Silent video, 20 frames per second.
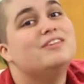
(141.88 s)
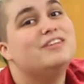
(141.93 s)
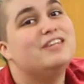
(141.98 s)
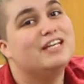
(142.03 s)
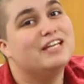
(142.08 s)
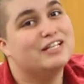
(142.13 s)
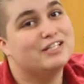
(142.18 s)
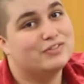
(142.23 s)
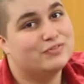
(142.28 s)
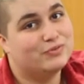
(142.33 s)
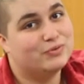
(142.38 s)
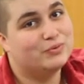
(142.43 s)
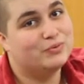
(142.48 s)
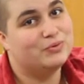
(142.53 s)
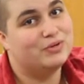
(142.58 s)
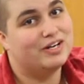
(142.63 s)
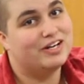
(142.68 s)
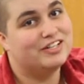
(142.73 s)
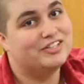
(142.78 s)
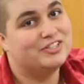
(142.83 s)
Thanks for
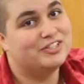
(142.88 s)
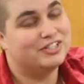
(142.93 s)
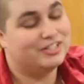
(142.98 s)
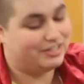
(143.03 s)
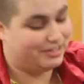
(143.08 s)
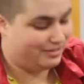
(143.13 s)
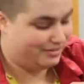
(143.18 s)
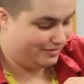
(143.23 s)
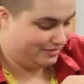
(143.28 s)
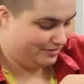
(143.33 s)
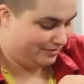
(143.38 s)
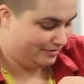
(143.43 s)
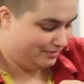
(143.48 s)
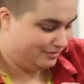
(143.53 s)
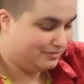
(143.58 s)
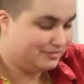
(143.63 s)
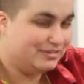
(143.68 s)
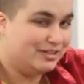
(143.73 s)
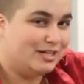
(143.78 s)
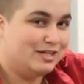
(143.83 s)
watching.
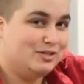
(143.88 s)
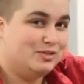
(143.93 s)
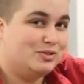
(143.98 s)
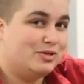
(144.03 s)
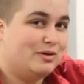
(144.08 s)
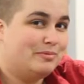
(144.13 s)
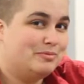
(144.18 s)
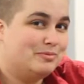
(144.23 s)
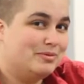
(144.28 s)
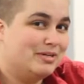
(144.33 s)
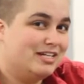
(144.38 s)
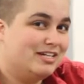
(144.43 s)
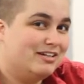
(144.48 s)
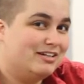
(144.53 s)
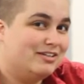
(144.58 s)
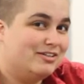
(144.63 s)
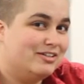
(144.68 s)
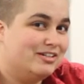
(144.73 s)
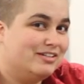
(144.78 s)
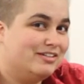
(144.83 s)
I dropped my
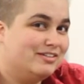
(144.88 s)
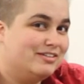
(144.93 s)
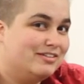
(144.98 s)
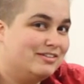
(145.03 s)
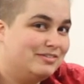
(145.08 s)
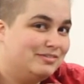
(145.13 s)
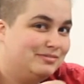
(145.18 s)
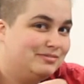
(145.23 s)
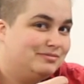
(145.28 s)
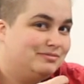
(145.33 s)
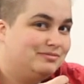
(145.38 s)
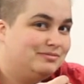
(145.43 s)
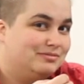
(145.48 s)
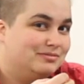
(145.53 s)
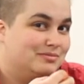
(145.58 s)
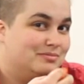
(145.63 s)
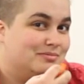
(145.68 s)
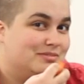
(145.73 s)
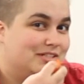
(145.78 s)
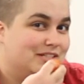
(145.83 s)
carrot.
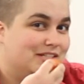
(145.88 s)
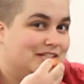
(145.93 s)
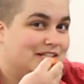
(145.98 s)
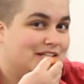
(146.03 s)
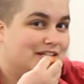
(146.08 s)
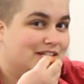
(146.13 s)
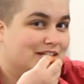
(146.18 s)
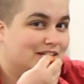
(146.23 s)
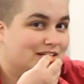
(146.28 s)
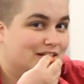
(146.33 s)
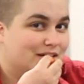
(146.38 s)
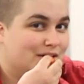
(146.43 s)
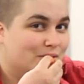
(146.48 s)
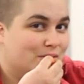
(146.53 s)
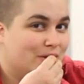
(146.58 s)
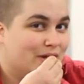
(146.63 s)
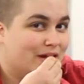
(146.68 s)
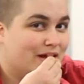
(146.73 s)
I'm gonna eat it anyway.